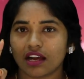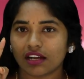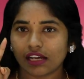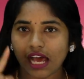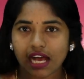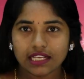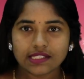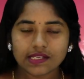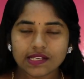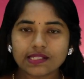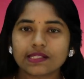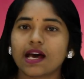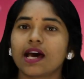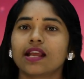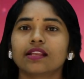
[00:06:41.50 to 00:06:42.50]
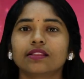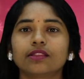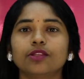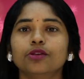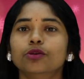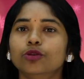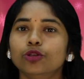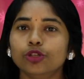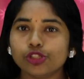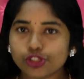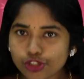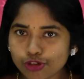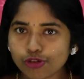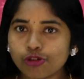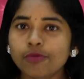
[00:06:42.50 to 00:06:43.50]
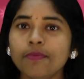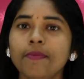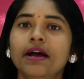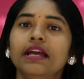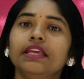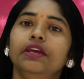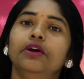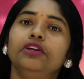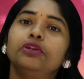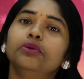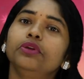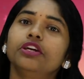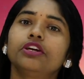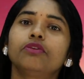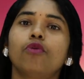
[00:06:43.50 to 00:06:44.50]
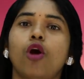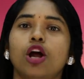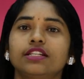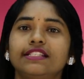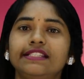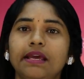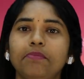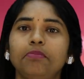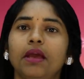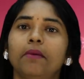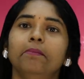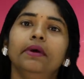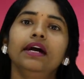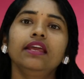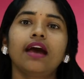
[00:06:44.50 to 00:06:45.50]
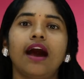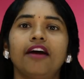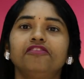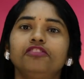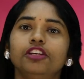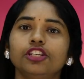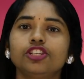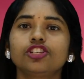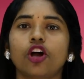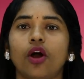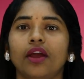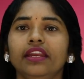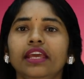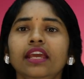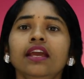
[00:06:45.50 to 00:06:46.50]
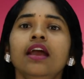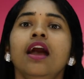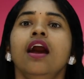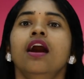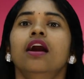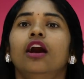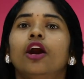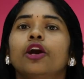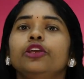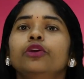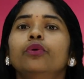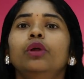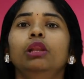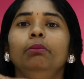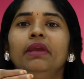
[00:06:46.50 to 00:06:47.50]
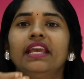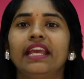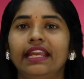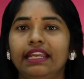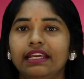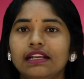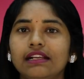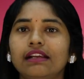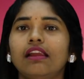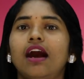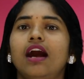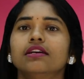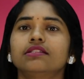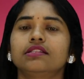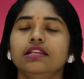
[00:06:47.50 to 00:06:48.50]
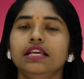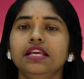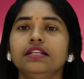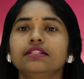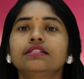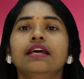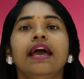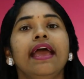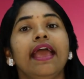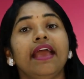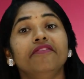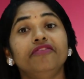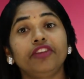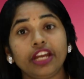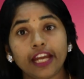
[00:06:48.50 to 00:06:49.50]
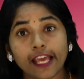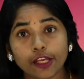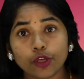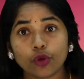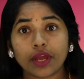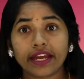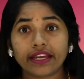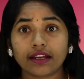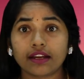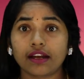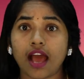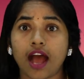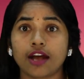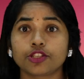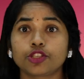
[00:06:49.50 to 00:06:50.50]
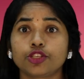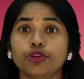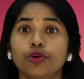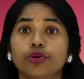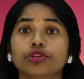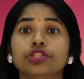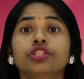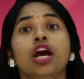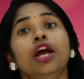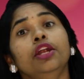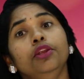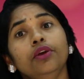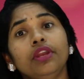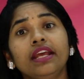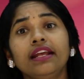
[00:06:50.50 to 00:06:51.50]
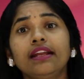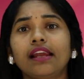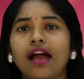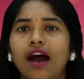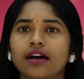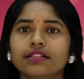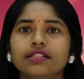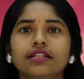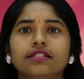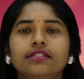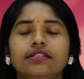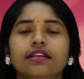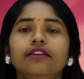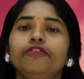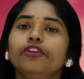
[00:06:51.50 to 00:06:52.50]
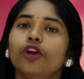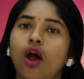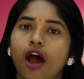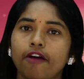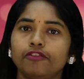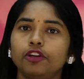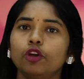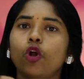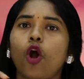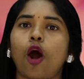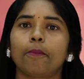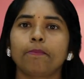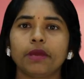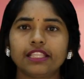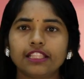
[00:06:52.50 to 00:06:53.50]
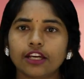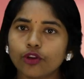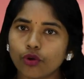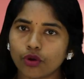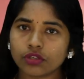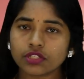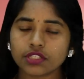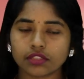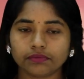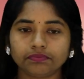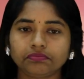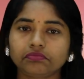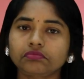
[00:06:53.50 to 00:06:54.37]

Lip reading: classes are through Zoom. To your WhatsApp number, after joining, you will be getting class links. Every day you get a class notes. During class itself, you have to copy the notes.